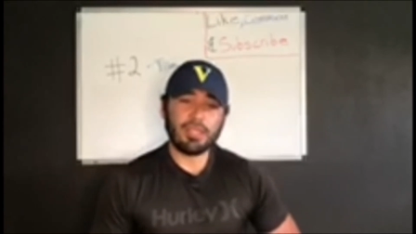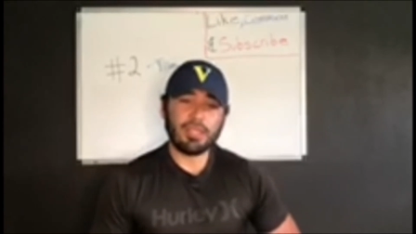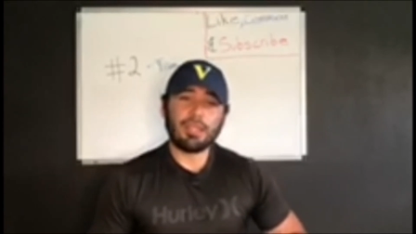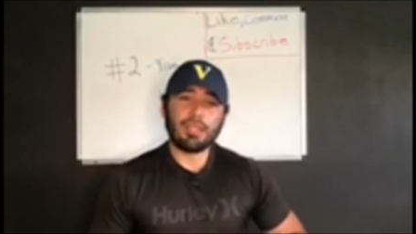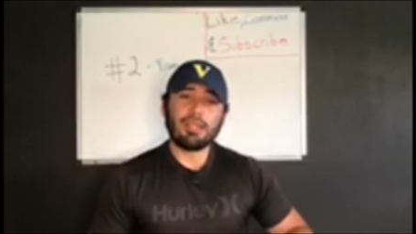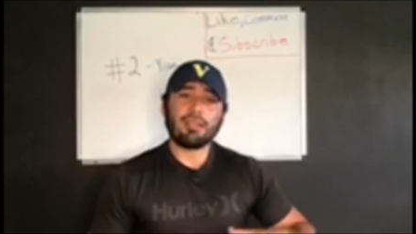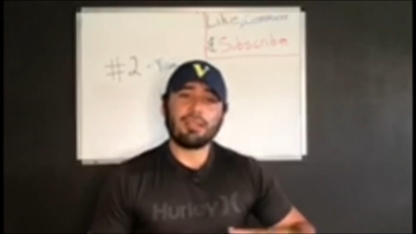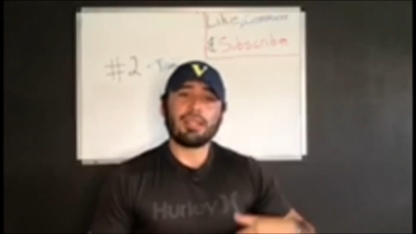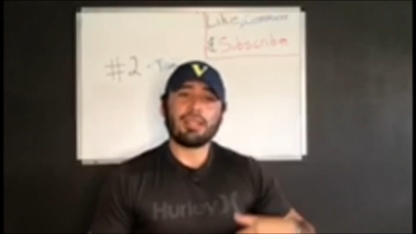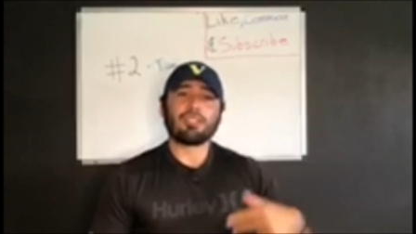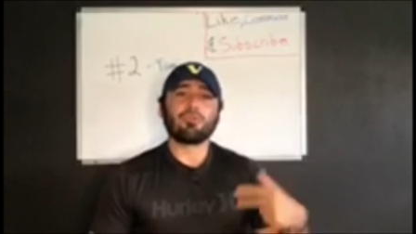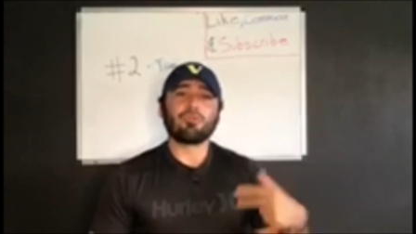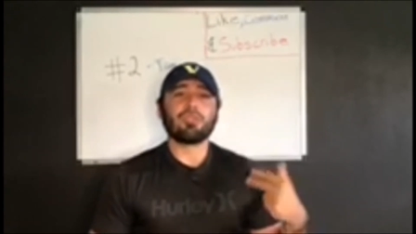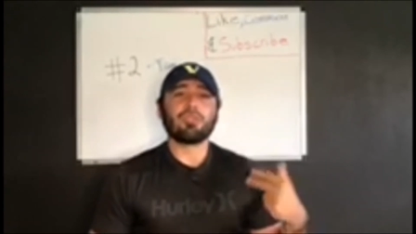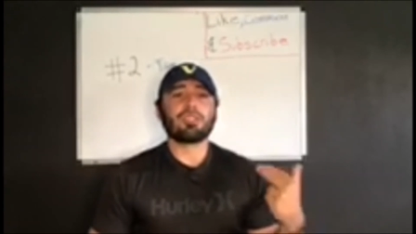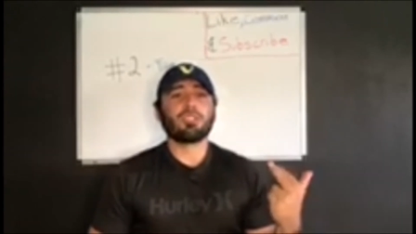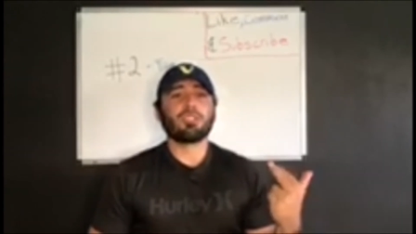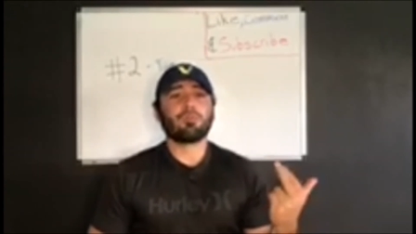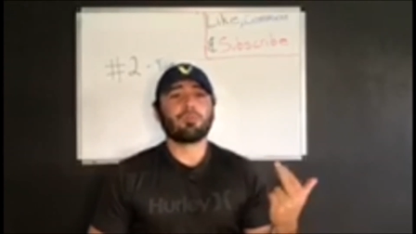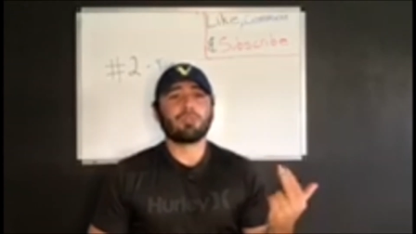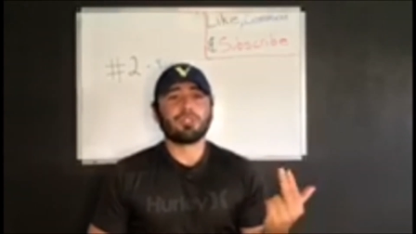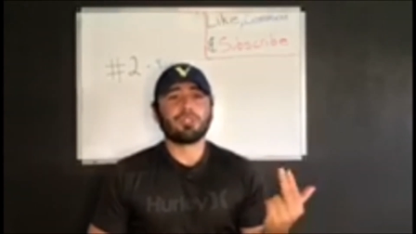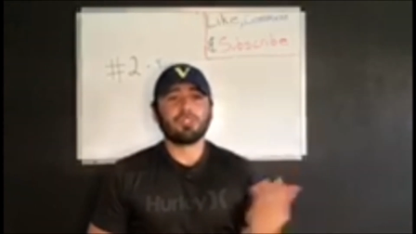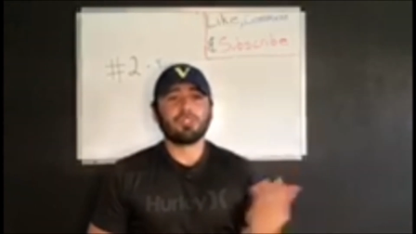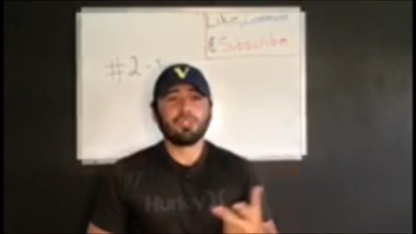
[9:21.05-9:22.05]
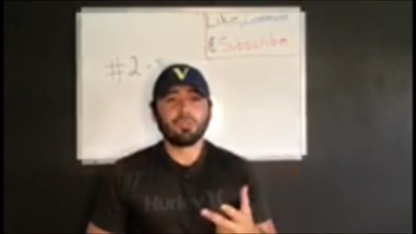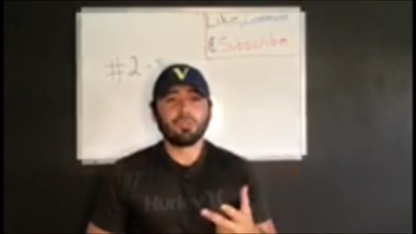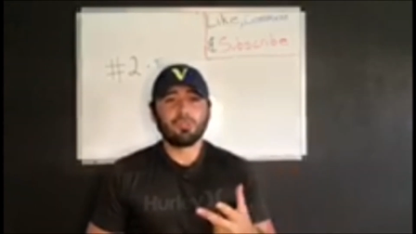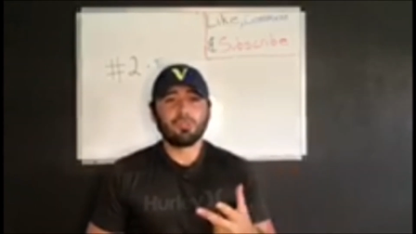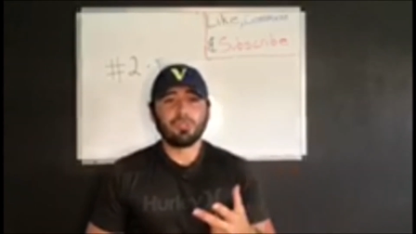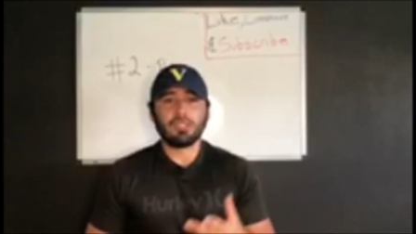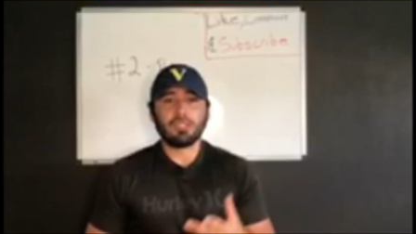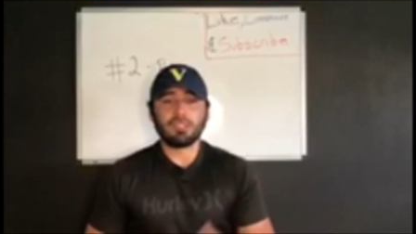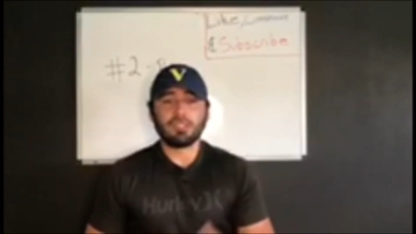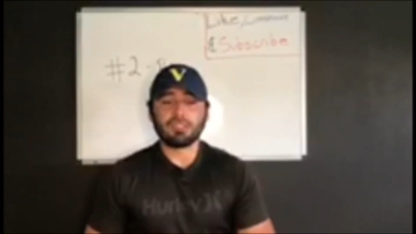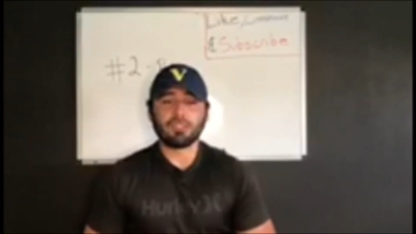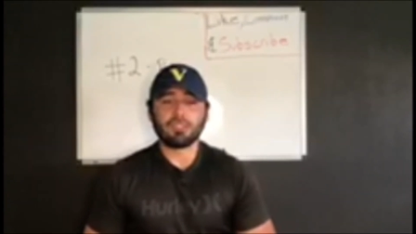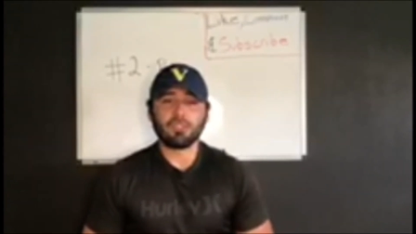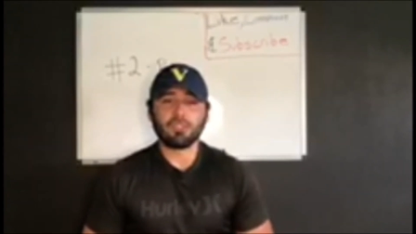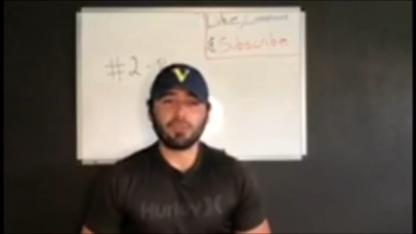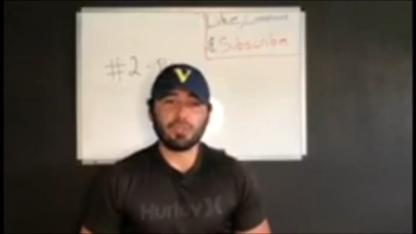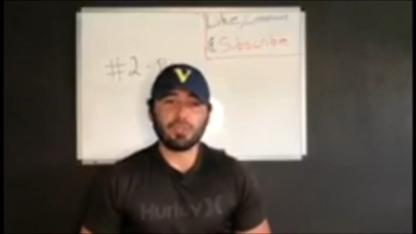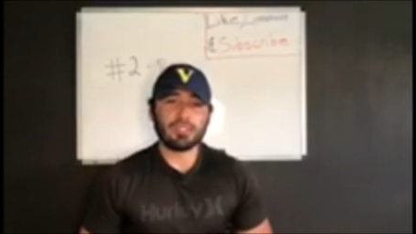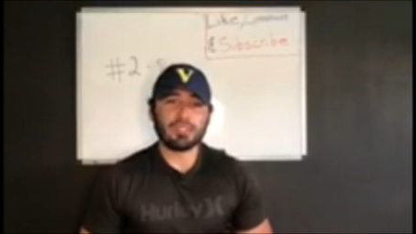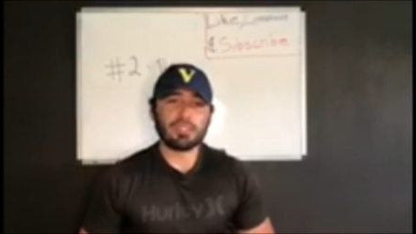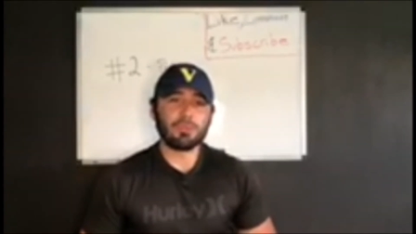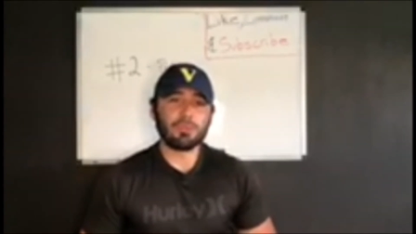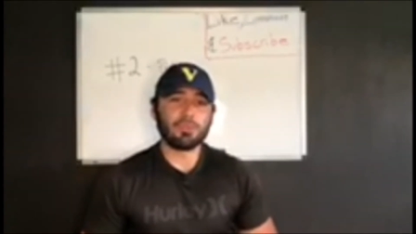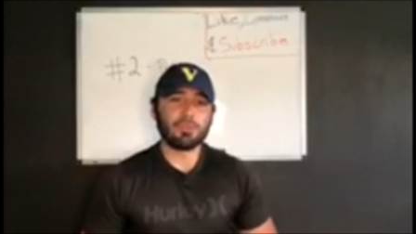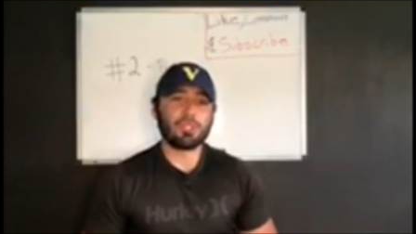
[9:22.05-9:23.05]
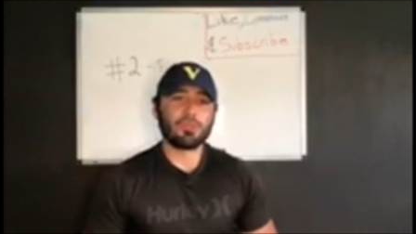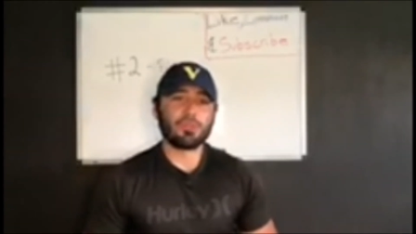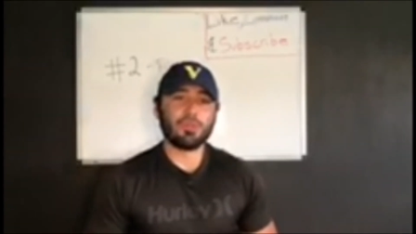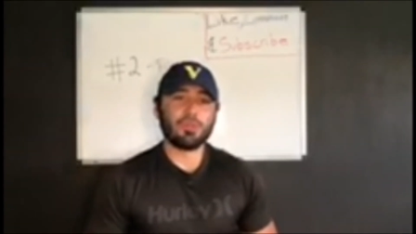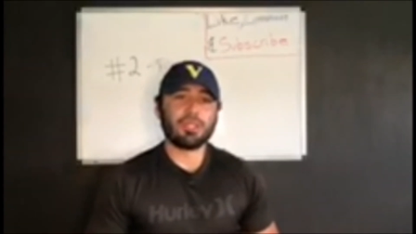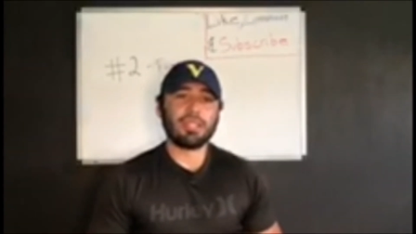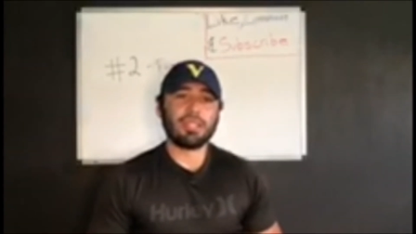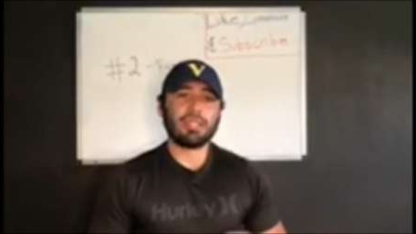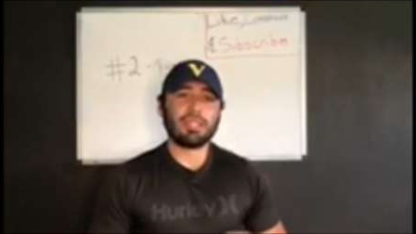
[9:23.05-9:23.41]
That's reason number two. Let's go to reason number three.